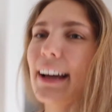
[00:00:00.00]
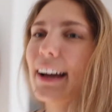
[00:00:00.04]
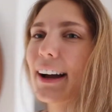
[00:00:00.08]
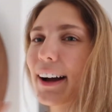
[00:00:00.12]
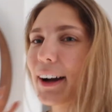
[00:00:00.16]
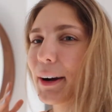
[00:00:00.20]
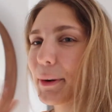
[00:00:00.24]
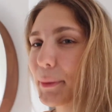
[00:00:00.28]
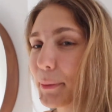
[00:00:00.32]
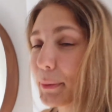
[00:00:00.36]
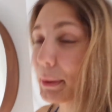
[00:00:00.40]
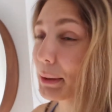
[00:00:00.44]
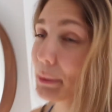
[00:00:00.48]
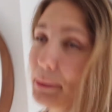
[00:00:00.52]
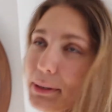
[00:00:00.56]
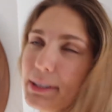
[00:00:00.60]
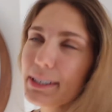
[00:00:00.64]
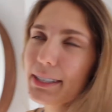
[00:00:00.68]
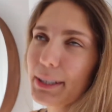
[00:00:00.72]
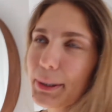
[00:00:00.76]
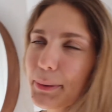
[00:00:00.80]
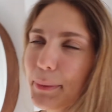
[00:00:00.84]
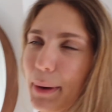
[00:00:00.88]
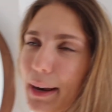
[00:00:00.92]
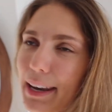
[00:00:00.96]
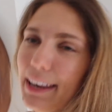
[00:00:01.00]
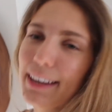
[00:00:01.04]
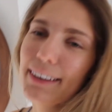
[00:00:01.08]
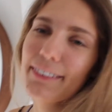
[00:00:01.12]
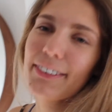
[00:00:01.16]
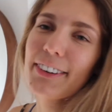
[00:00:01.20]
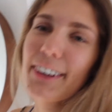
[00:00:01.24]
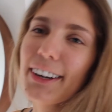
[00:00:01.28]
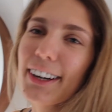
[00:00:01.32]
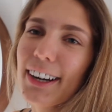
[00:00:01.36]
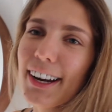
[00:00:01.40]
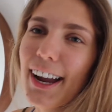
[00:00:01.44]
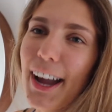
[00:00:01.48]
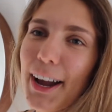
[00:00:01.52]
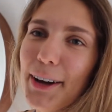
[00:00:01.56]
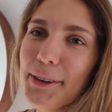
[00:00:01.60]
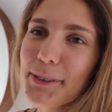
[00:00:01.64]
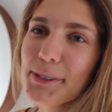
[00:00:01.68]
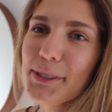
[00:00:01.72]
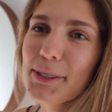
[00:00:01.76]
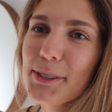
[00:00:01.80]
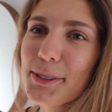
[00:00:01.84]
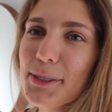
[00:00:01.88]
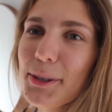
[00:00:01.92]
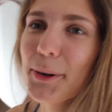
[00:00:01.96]
uh, we were still waiting for our
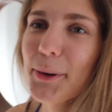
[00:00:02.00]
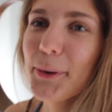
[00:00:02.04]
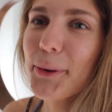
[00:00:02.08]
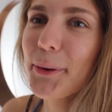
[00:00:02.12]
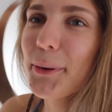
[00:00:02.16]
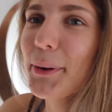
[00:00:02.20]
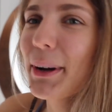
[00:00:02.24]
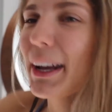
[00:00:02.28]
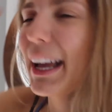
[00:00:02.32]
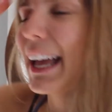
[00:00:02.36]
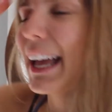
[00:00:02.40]
house. So